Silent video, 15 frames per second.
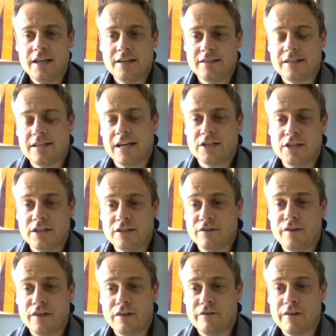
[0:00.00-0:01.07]
is the tax year to
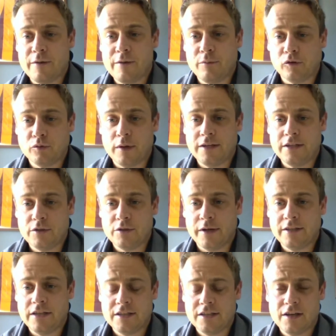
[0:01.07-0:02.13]
5th of April
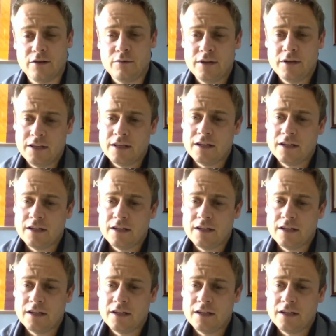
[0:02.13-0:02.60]
2022,